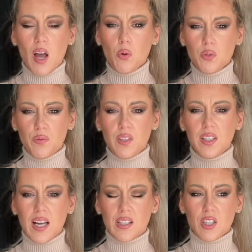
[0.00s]
outfit
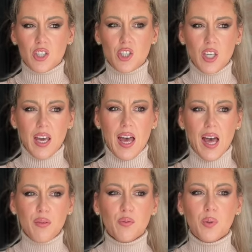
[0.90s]
that she
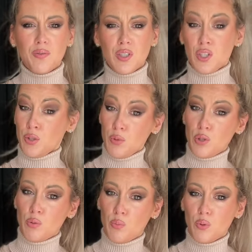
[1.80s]
have with the Jimmy
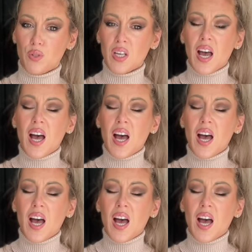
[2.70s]
Choo boots.